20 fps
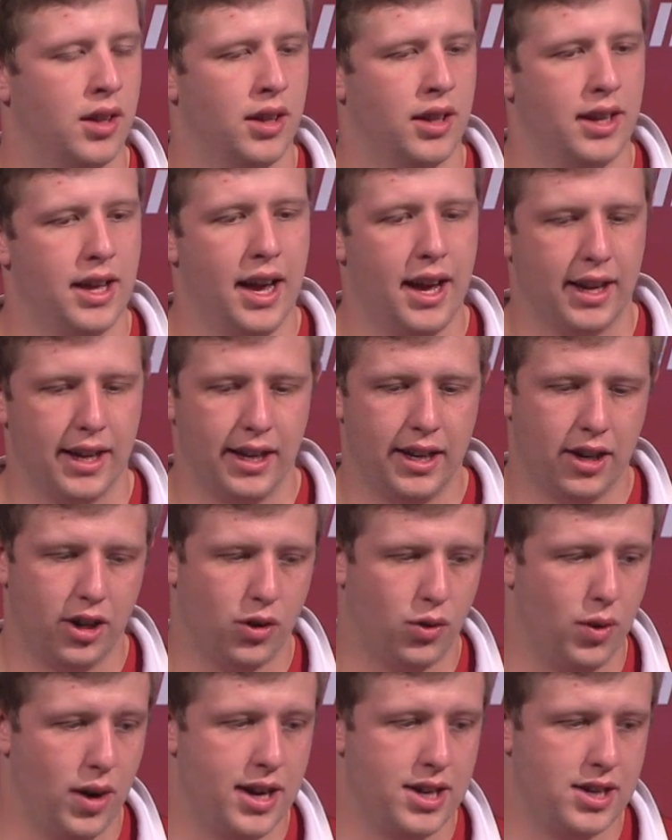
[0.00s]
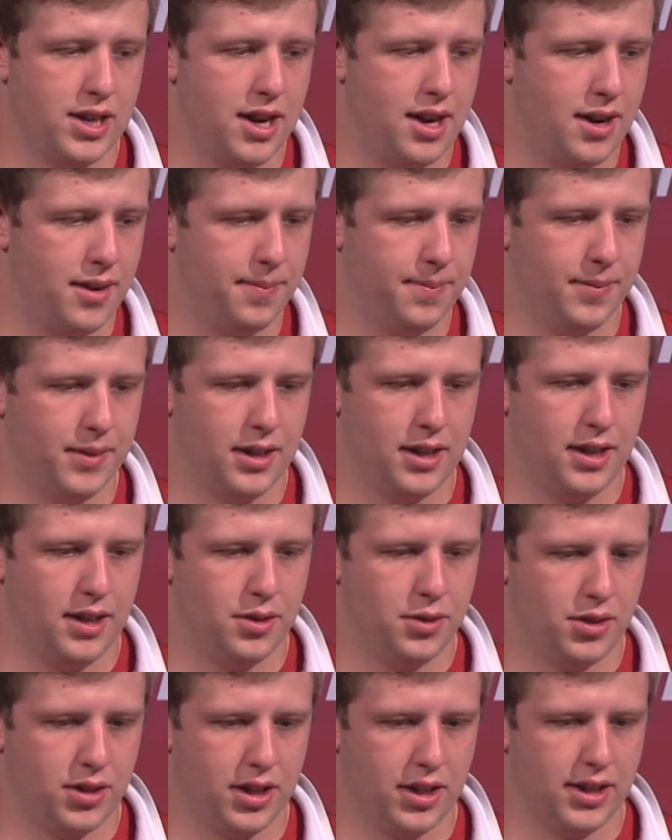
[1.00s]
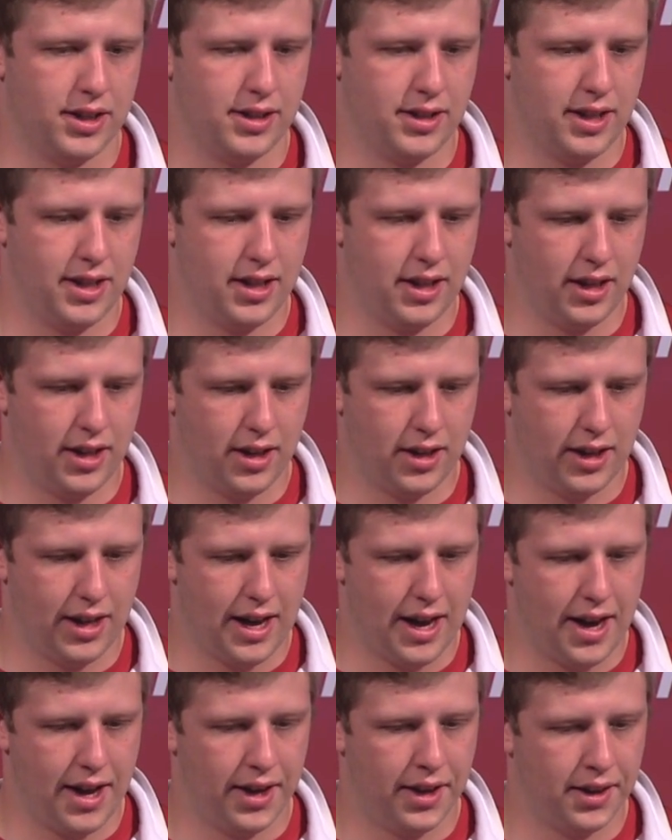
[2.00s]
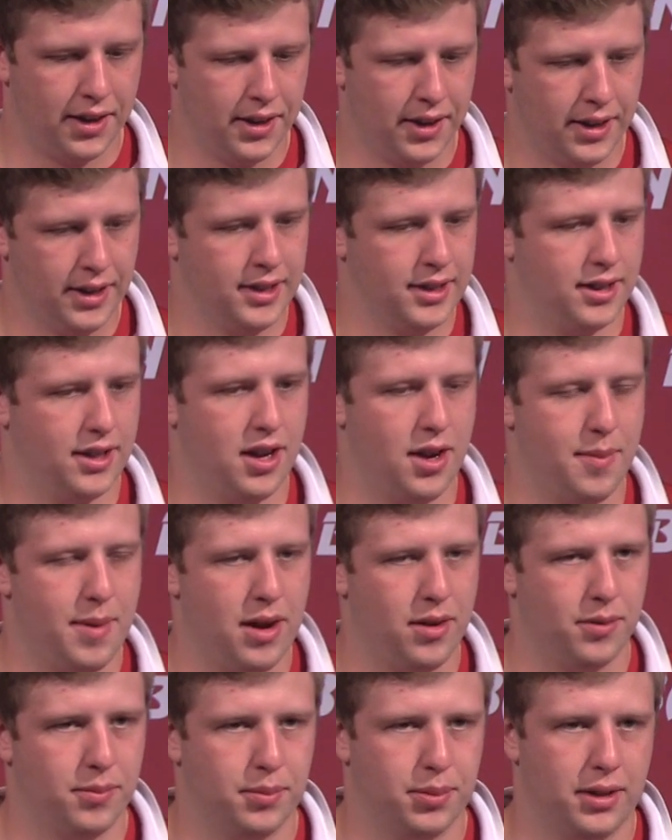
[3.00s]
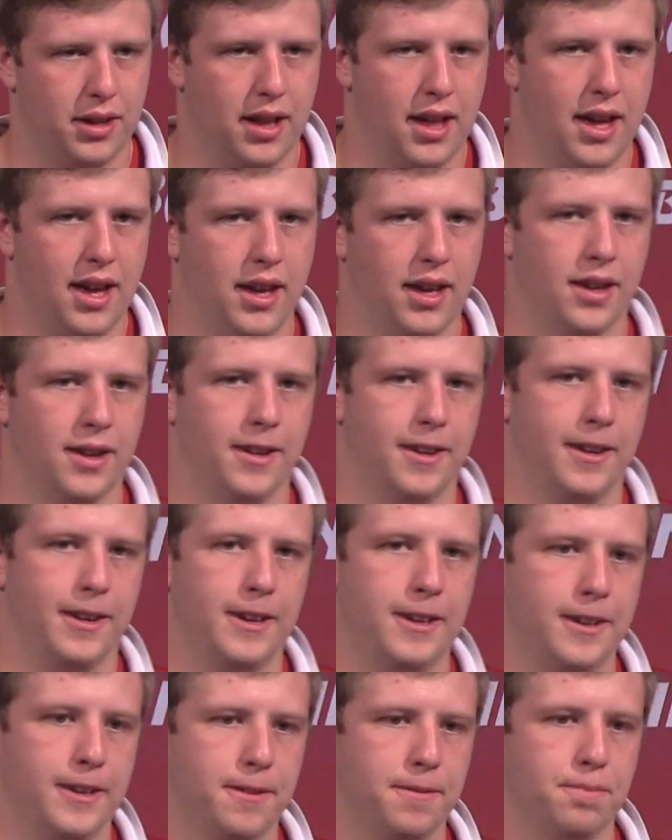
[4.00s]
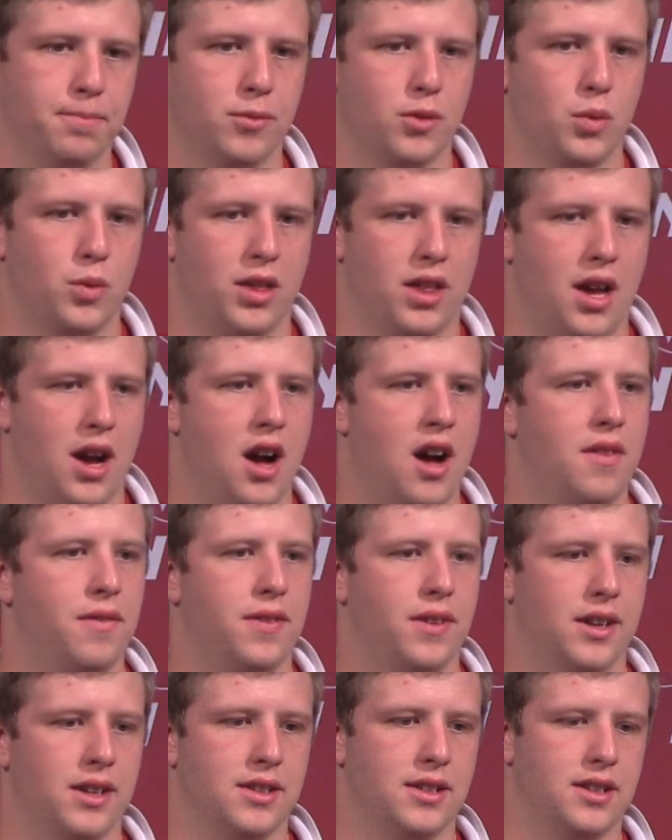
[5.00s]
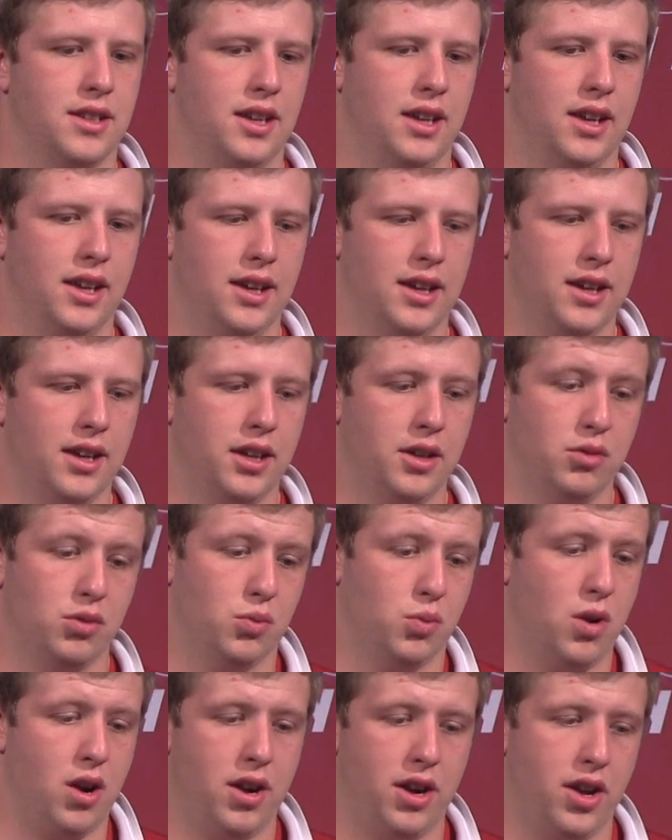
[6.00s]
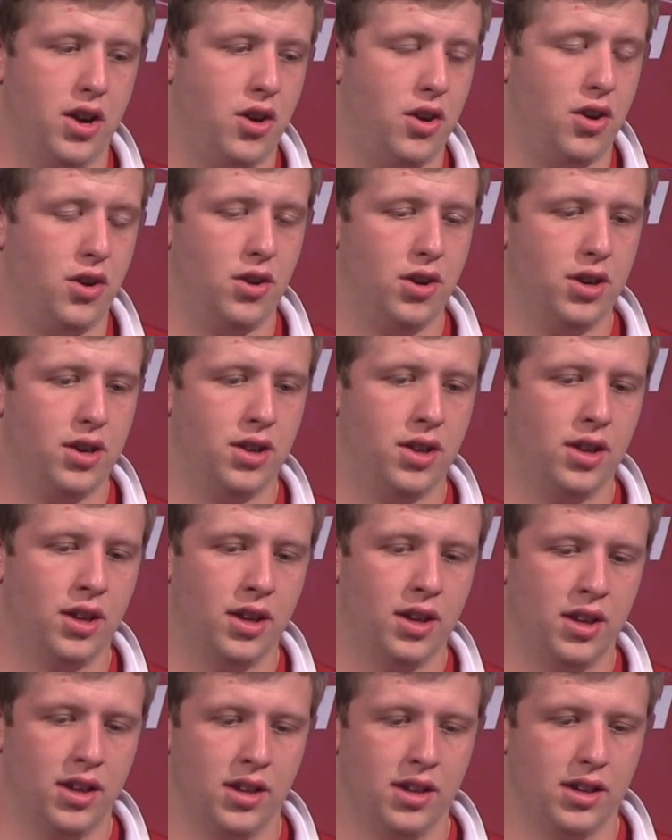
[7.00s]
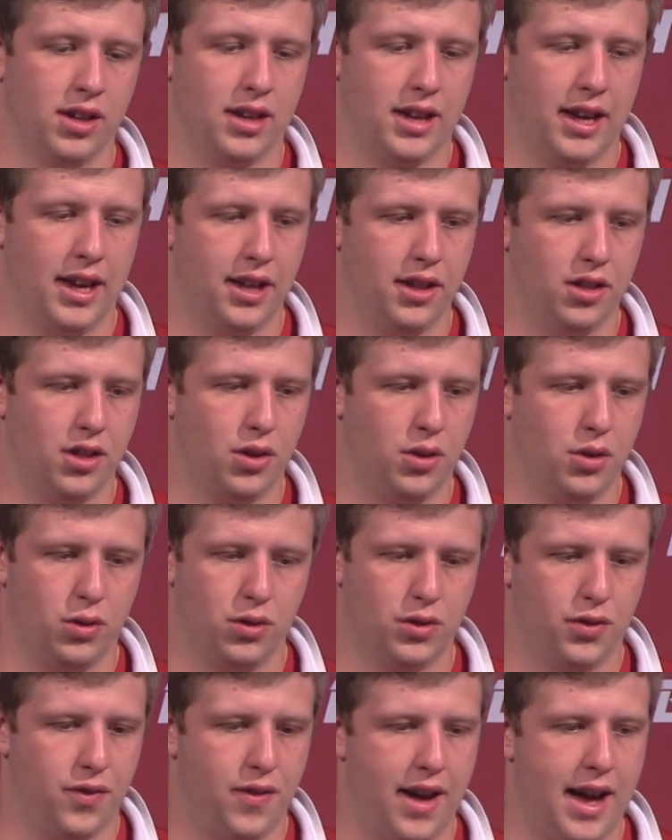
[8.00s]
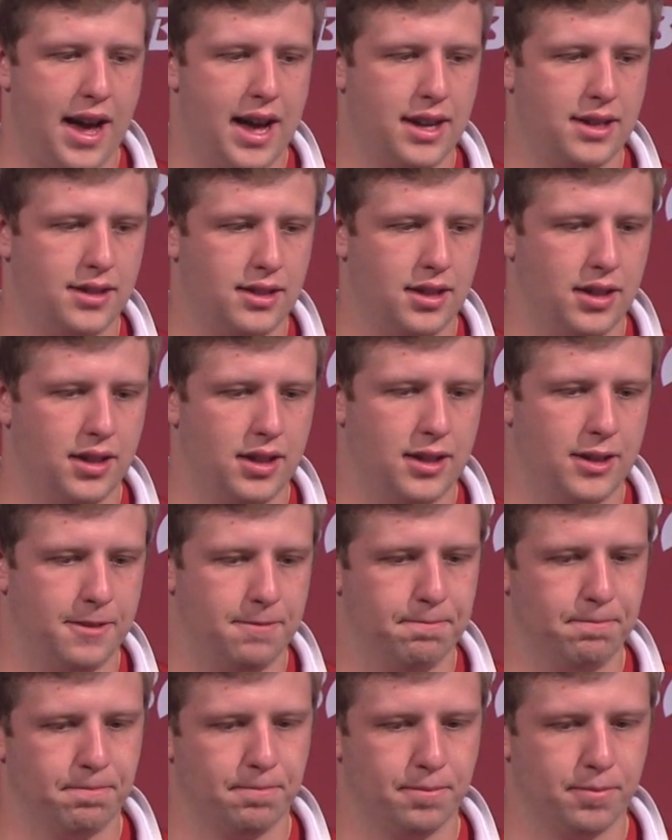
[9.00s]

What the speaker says: Yeah, he did a great job. It was good to see the young guy come out and play with confidence. He was running it hard, hitting the holes fast, and